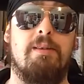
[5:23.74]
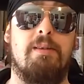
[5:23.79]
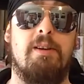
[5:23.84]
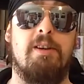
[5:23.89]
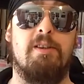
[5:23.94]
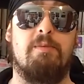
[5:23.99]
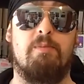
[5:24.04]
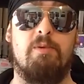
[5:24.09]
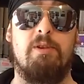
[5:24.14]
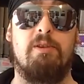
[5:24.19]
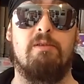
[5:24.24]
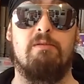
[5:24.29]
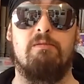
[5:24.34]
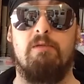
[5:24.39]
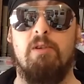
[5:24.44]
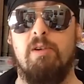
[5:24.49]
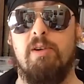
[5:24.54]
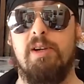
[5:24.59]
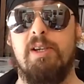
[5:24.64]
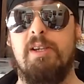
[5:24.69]
his brother
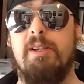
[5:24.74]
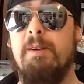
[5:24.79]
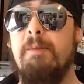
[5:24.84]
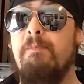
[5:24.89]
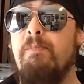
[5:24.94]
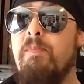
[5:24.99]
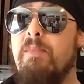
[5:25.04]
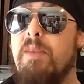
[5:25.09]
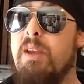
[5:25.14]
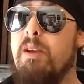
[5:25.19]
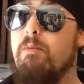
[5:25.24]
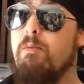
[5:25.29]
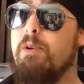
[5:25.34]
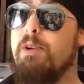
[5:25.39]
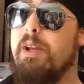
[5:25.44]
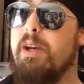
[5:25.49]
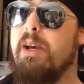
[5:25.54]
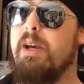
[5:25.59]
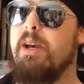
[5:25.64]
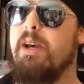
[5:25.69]
Roy
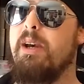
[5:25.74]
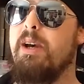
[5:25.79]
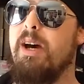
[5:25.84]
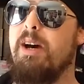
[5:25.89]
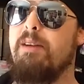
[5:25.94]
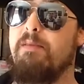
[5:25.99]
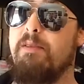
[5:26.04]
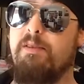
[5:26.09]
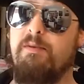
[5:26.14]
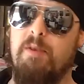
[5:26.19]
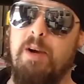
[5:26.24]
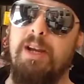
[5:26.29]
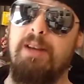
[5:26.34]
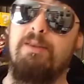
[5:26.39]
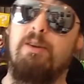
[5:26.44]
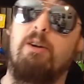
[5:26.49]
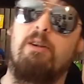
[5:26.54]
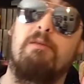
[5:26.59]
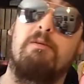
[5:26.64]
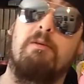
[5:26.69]
would have his
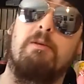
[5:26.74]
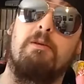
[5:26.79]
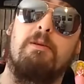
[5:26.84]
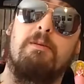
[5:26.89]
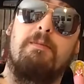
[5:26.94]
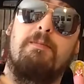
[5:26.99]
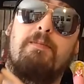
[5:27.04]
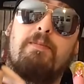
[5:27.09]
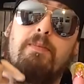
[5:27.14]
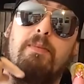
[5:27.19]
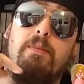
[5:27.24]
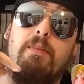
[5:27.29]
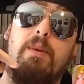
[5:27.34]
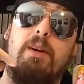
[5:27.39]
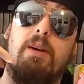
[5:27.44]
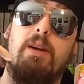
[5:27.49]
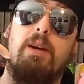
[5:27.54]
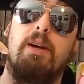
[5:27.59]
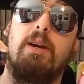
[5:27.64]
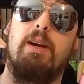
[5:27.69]
friend over,
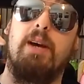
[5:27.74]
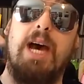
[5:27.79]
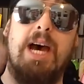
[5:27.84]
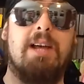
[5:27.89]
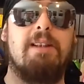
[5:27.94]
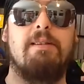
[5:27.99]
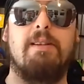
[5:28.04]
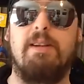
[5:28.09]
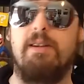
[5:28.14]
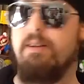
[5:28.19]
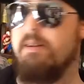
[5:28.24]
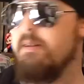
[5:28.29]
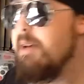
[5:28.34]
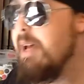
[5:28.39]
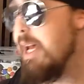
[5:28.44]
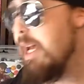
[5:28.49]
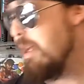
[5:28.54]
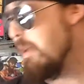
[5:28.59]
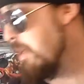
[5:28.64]
Andy, and